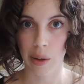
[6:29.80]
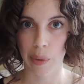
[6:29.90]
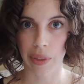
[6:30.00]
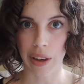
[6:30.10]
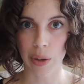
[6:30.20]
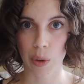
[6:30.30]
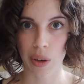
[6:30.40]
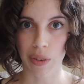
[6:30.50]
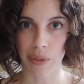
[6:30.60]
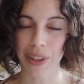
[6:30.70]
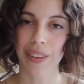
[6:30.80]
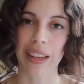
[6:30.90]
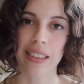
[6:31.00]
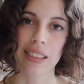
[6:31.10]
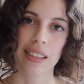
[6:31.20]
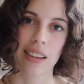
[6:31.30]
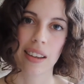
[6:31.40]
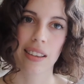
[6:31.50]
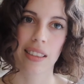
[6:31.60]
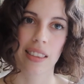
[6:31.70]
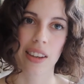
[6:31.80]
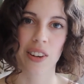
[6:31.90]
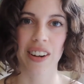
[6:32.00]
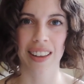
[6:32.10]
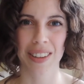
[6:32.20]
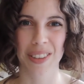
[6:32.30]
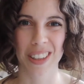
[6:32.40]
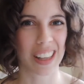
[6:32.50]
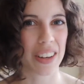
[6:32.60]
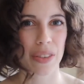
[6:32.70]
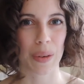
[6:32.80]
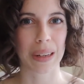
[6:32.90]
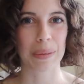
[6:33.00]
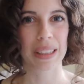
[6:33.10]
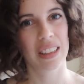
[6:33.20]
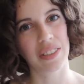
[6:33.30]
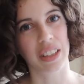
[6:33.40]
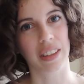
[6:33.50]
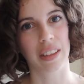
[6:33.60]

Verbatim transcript: without you even realizing that you're not living the life you want to be living?